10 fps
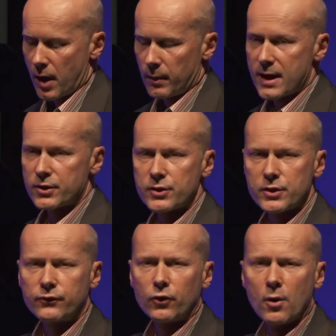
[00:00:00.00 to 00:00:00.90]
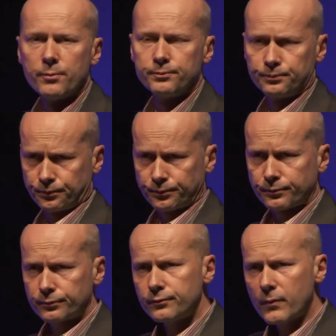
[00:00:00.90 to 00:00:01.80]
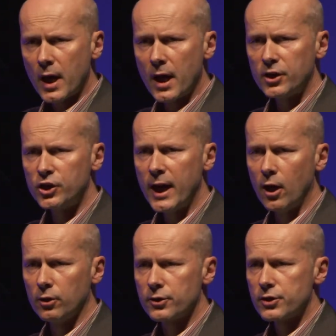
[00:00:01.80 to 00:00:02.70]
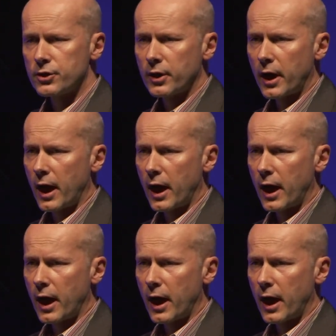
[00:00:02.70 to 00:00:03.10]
uh, lessons from uh, shells